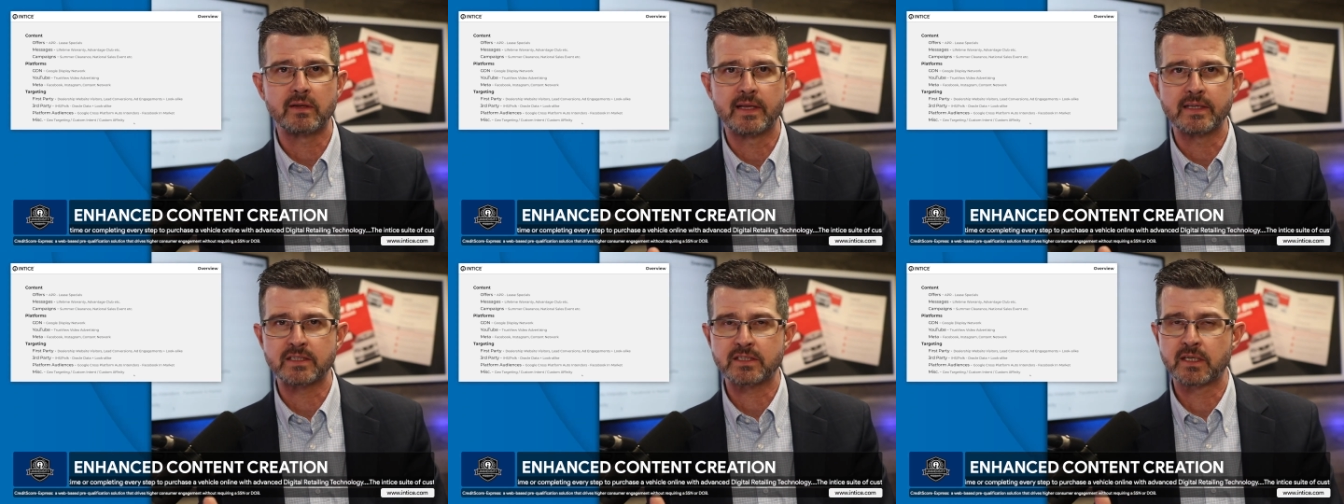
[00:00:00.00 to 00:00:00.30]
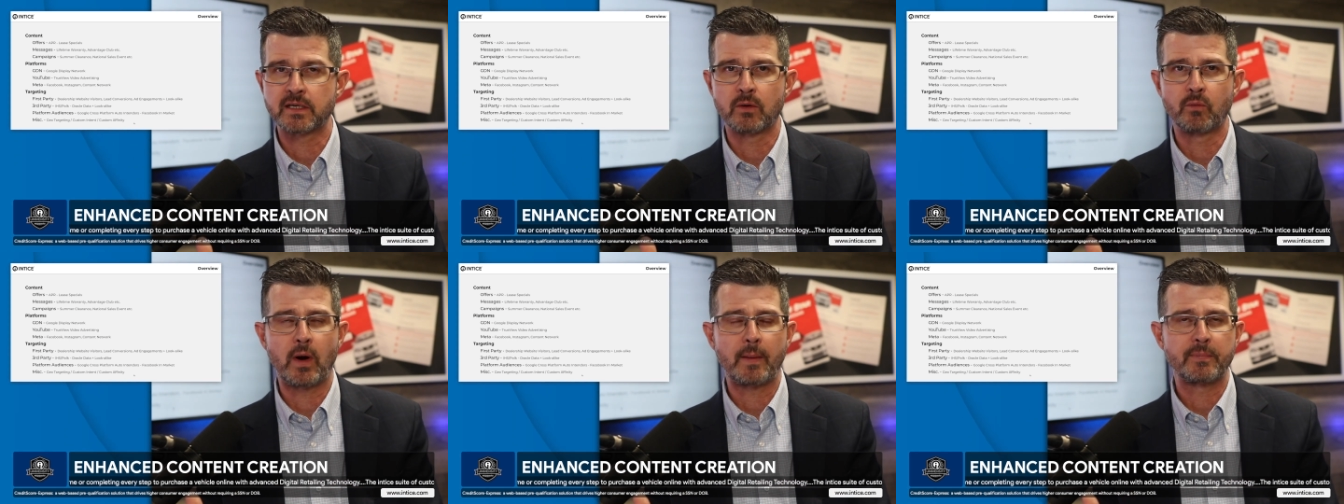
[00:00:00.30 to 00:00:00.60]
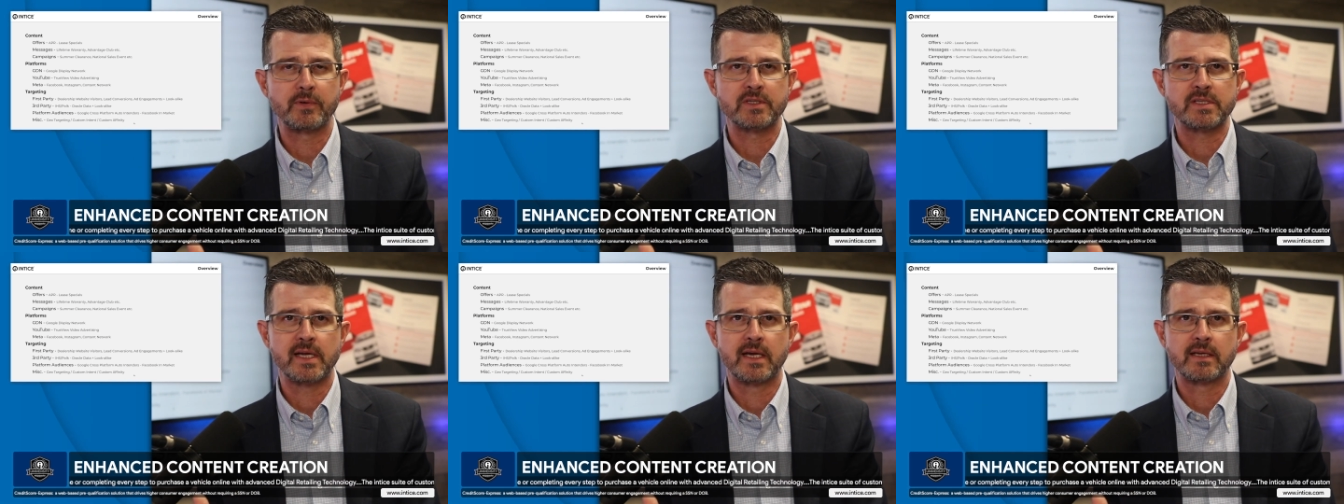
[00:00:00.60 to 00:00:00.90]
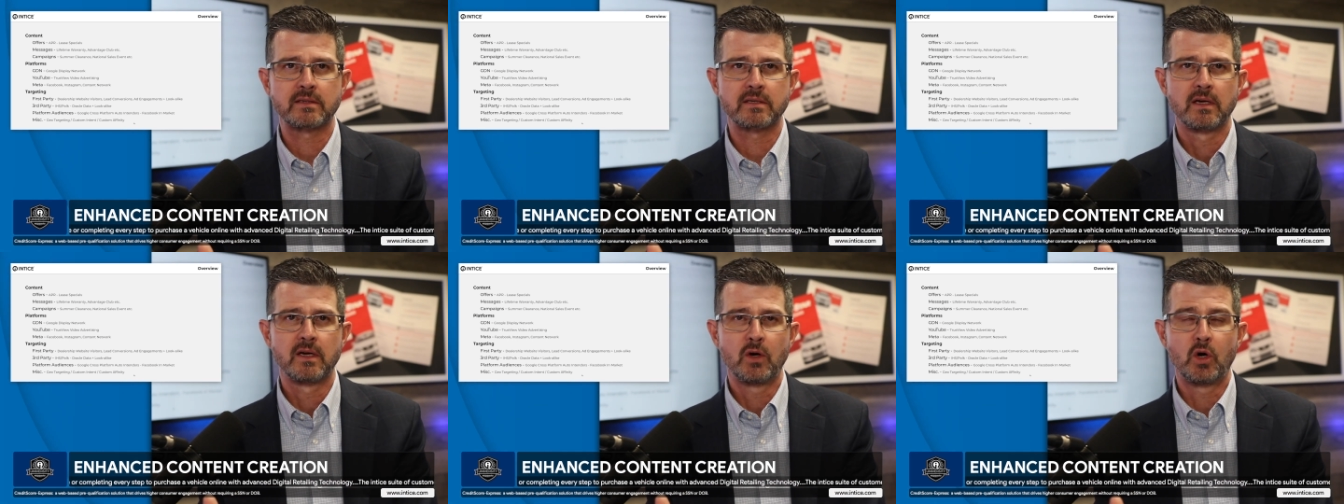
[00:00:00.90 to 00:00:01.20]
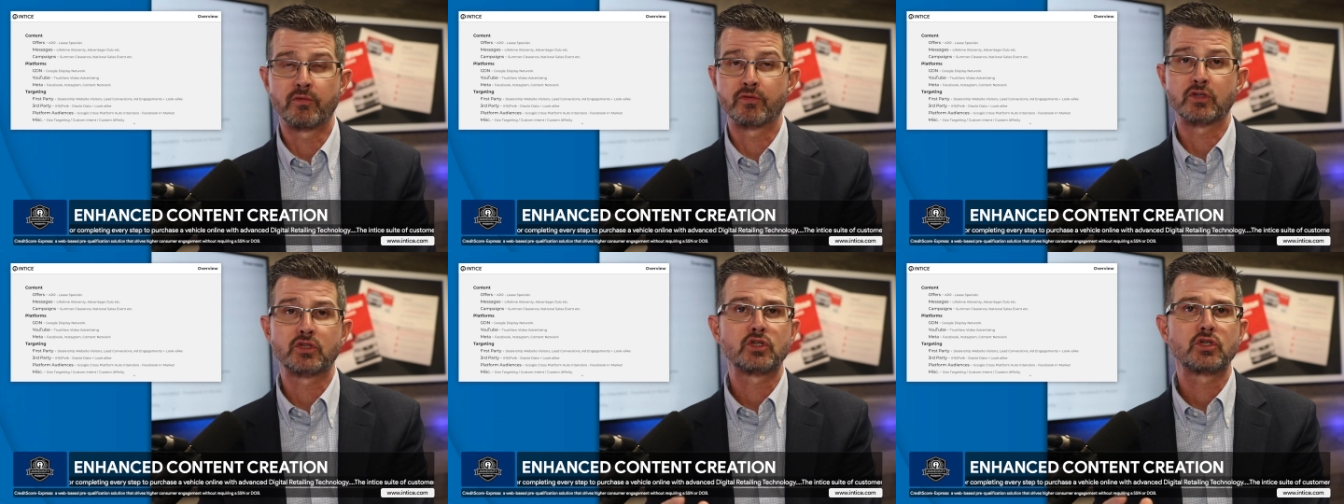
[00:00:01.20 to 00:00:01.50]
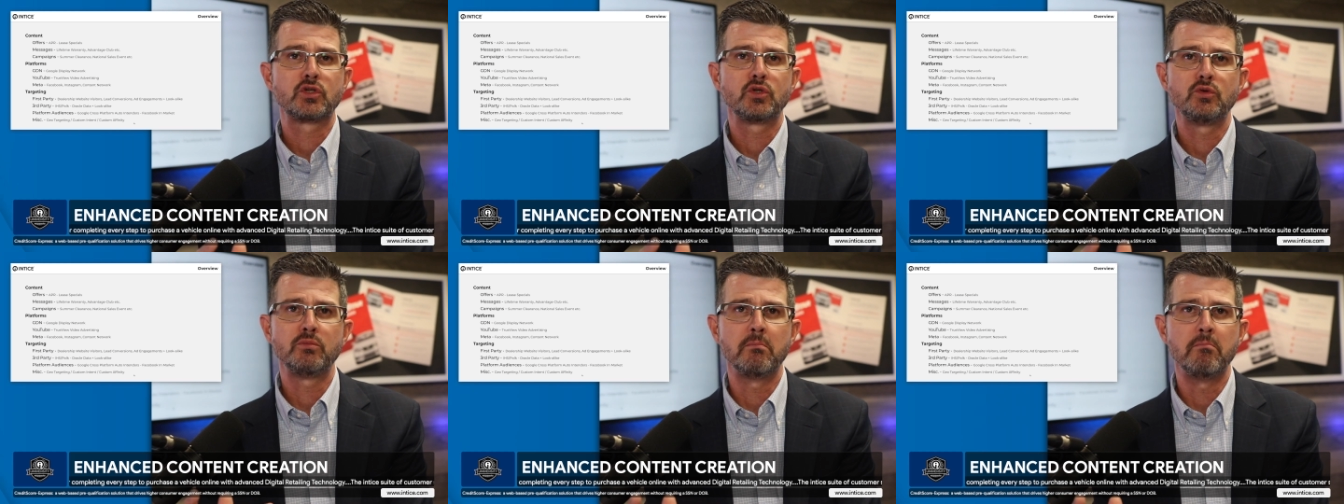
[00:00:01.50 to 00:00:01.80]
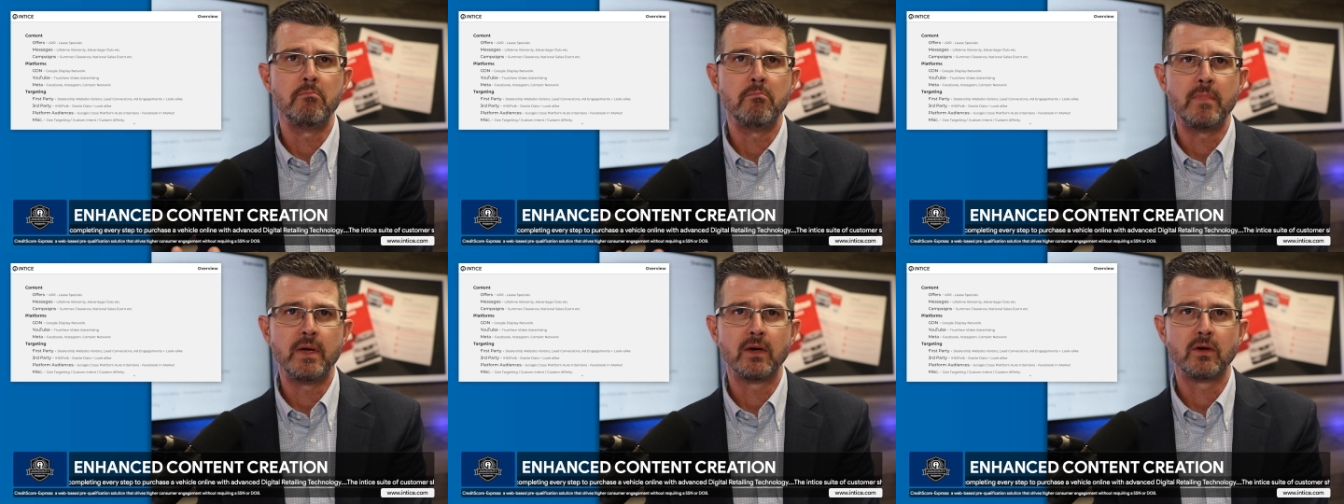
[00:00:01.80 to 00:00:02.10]
That's going to represent over 2
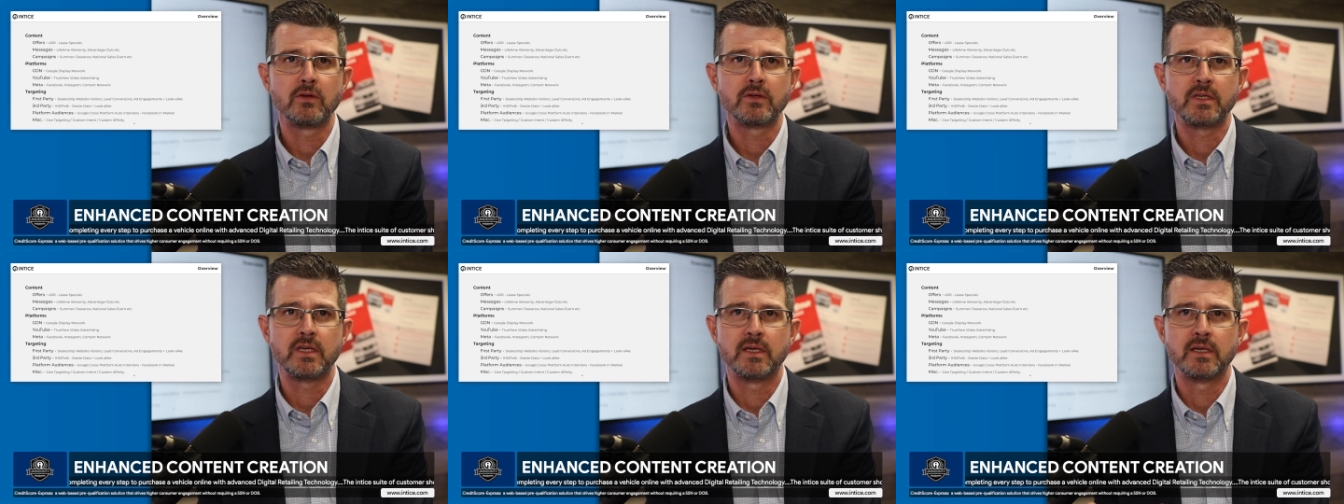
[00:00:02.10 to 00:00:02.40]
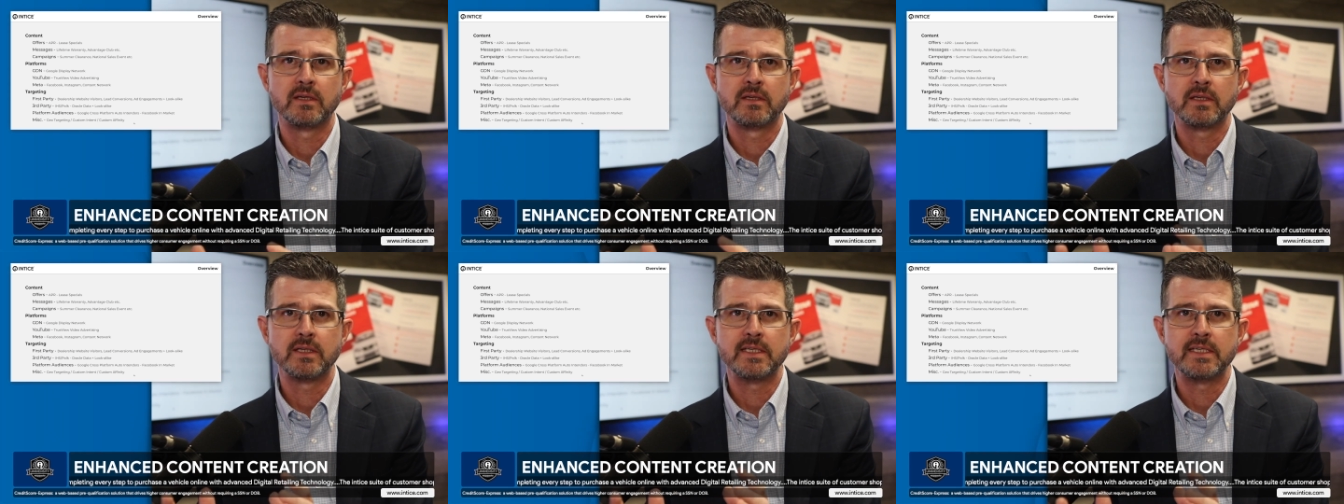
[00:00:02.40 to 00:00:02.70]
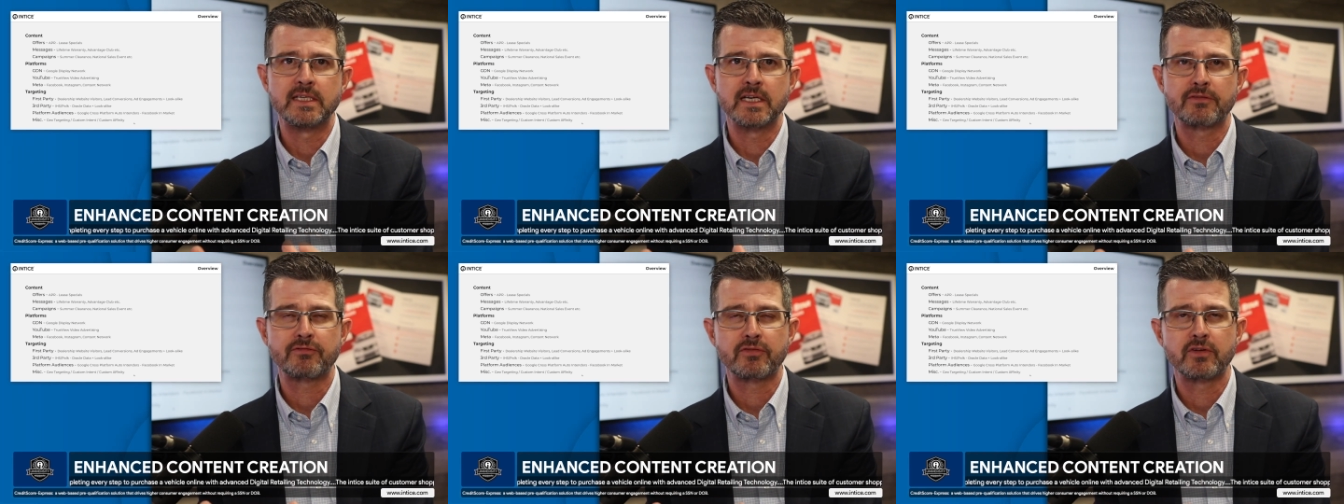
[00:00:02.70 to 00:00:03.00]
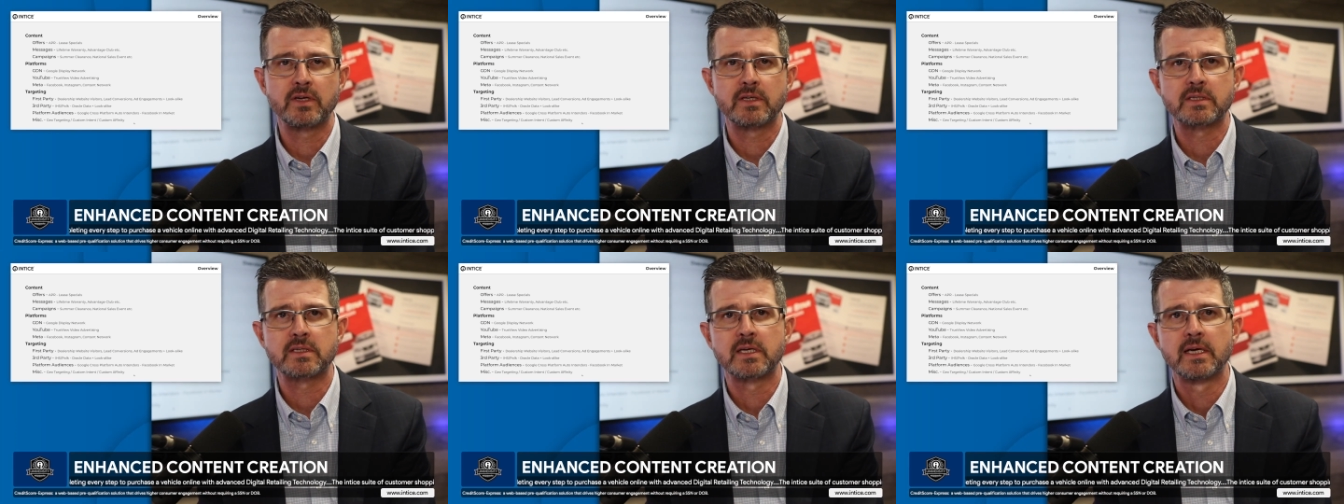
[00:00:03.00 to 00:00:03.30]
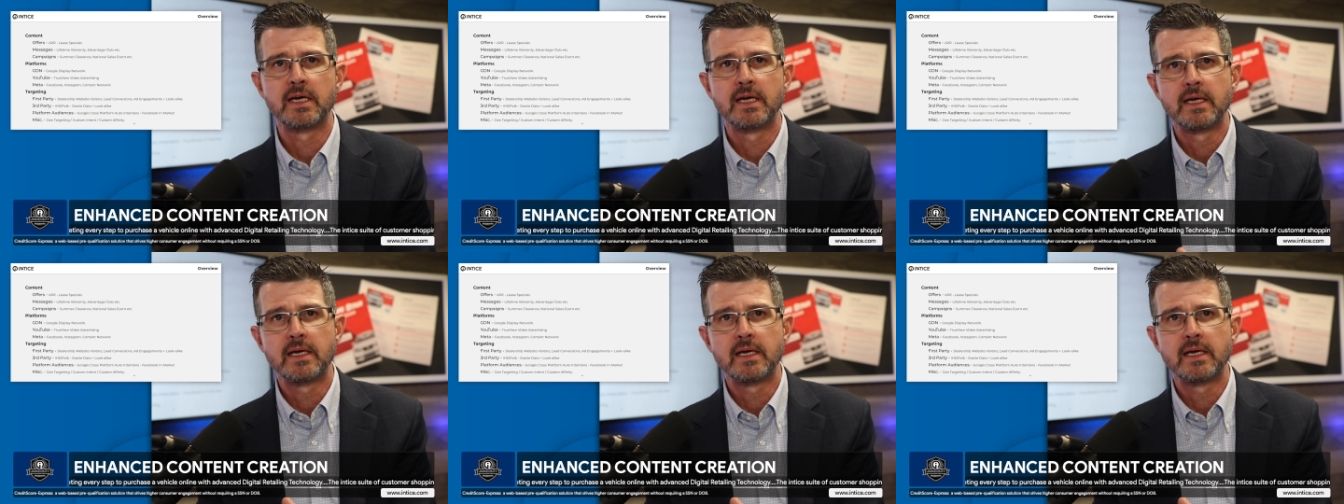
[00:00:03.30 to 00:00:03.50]
million different